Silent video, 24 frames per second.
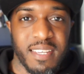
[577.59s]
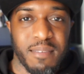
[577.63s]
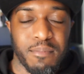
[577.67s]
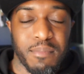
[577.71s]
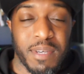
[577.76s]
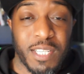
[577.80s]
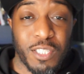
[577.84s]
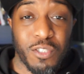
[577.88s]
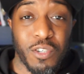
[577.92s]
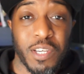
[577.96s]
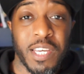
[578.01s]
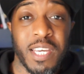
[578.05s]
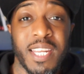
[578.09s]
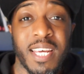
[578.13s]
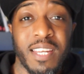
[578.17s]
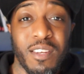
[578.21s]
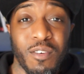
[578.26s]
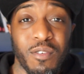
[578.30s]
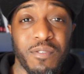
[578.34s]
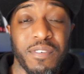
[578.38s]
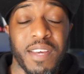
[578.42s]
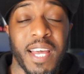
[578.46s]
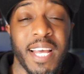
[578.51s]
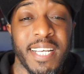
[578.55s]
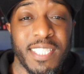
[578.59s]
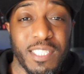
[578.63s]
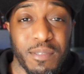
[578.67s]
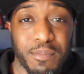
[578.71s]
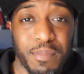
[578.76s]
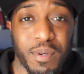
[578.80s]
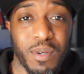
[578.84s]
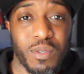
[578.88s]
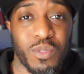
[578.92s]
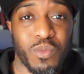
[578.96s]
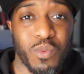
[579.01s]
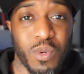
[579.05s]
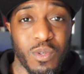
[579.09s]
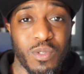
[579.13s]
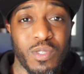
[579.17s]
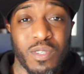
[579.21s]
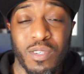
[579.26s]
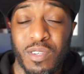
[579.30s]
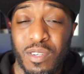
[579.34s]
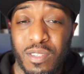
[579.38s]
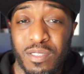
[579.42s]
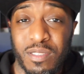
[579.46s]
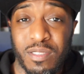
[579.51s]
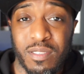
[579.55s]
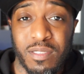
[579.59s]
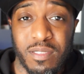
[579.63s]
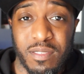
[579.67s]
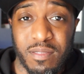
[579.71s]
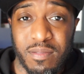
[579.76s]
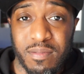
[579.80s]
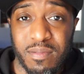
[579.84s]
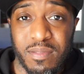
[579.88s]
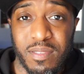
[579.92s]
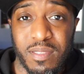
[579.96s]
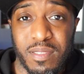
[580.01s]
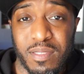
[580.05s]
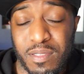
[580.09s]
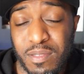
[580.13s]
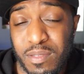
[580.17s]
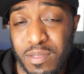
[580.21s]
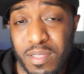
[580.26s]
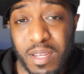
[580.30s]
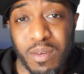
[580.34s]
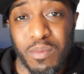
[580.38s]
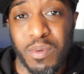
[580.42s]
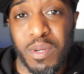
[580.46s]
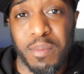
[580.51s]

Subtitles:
Make sure you hit that notification bell as well, because you don't